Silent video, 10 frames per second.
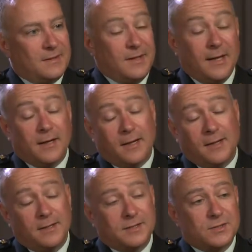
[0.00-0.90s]

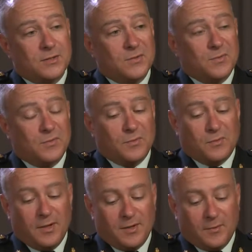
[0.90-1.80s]
Yeah, so
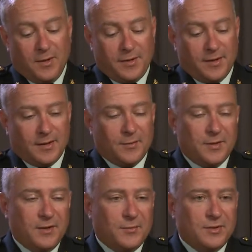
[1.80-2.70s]
one thing that
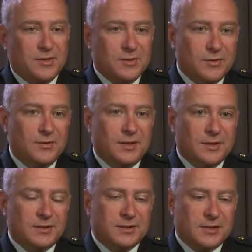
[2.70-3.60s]
we would do
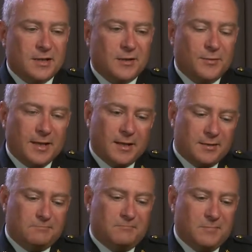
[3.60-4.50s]
is we
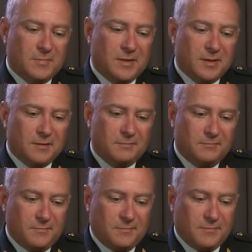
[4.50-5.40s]
had a
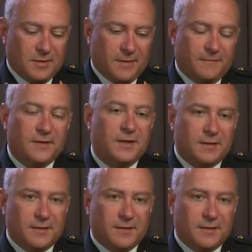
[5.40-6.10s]
fleet